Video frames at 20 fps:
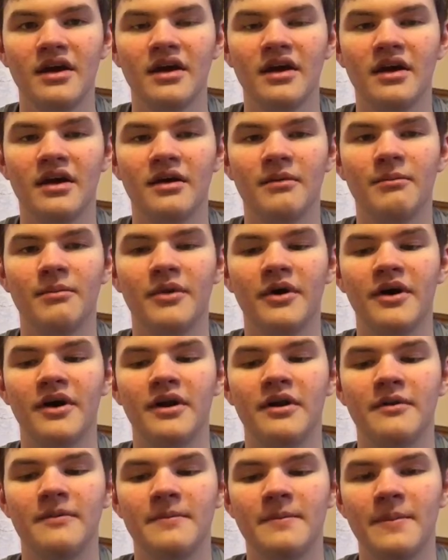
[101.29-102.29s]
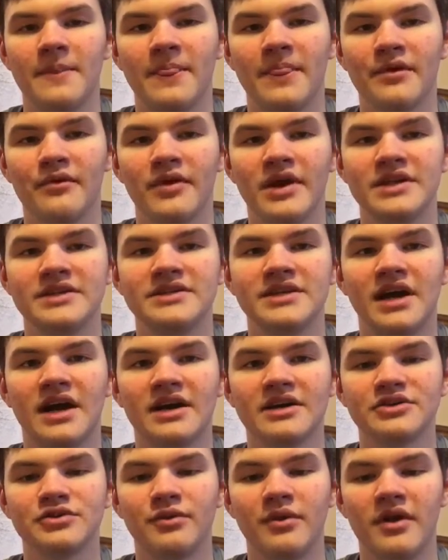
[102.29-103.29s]
But the Red
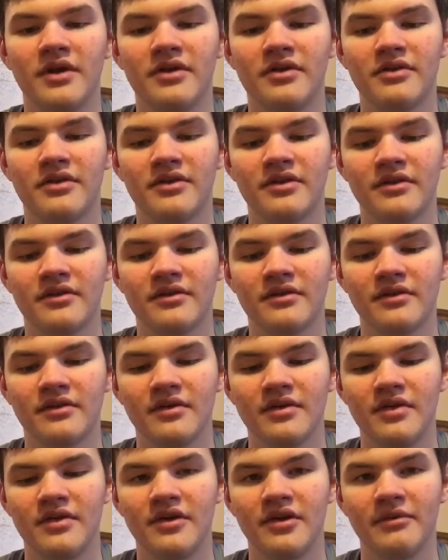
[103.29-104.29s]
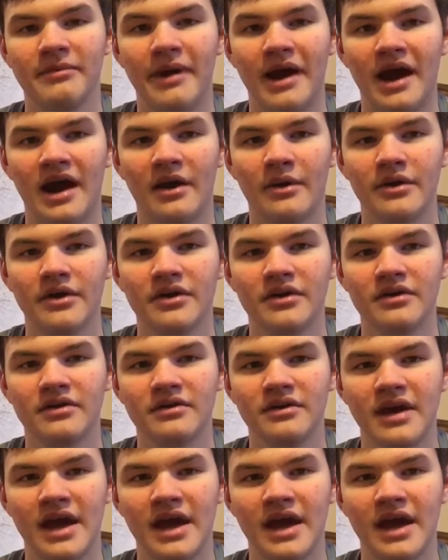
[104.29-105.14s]
Sox, with their power,